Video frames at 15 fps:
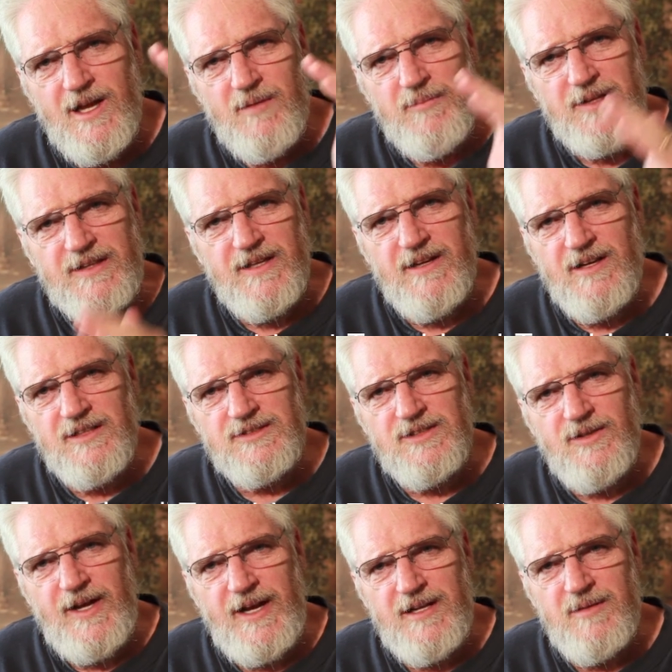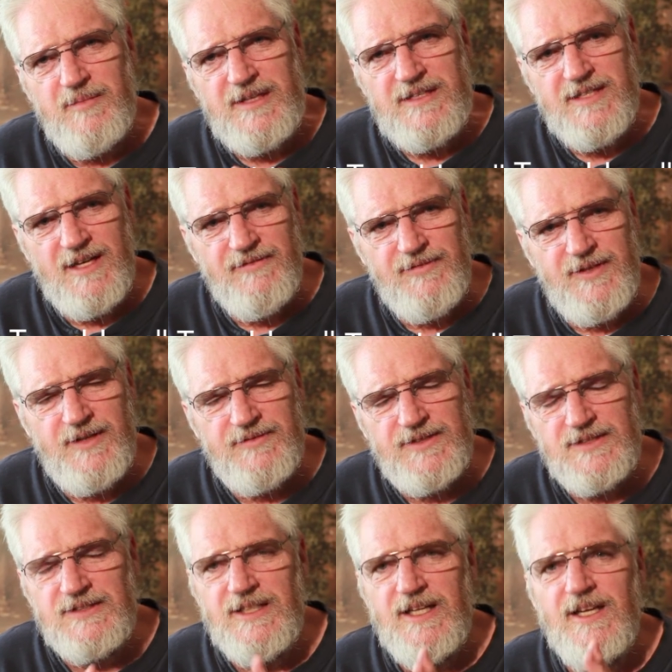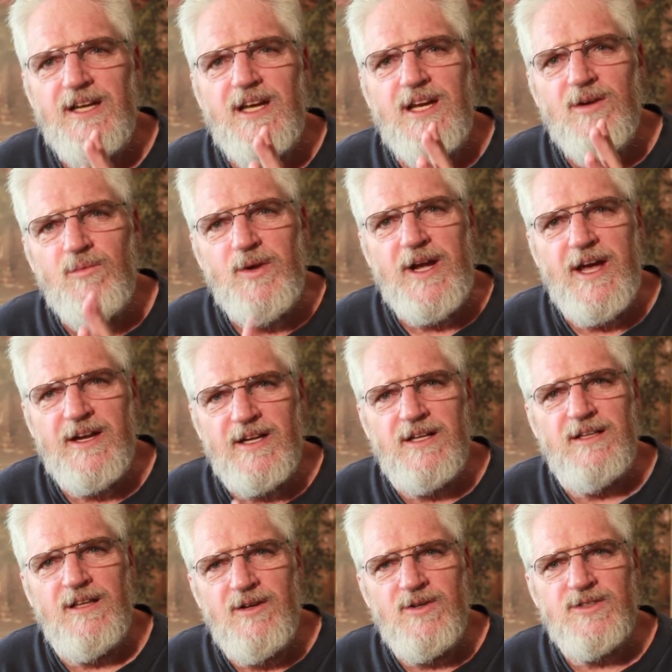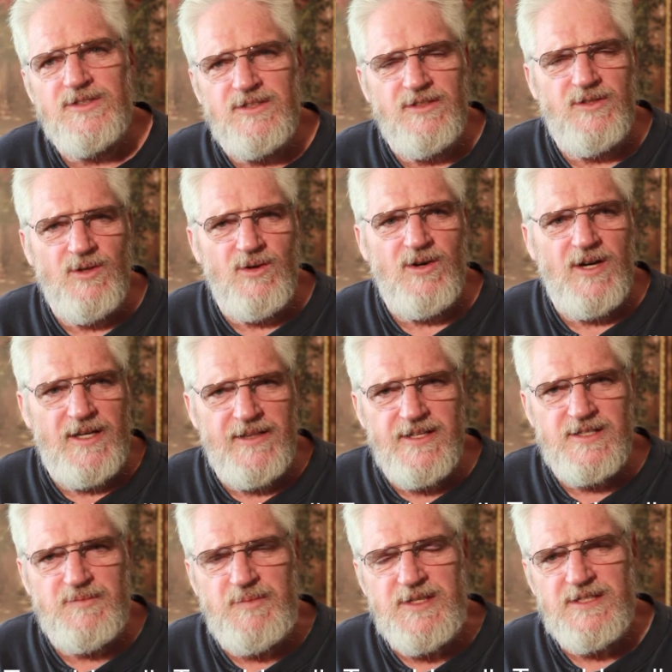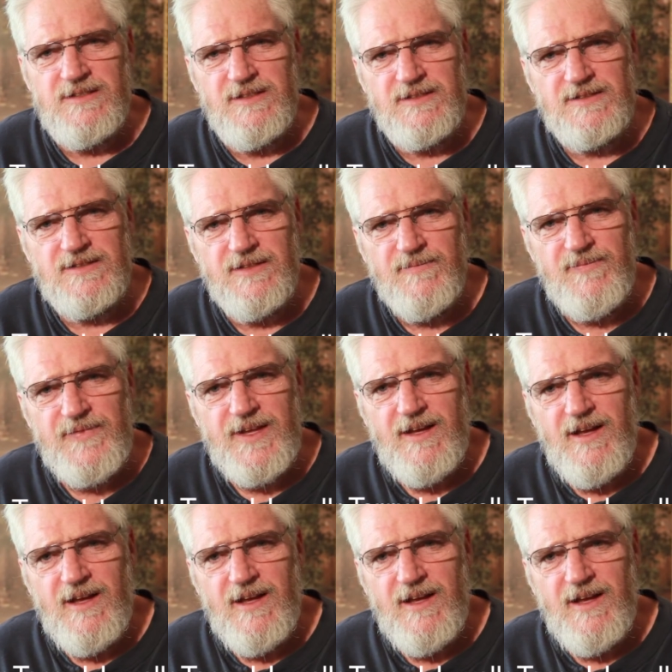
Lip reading: but they also had to be tough enough to say, we got to close the door on this business.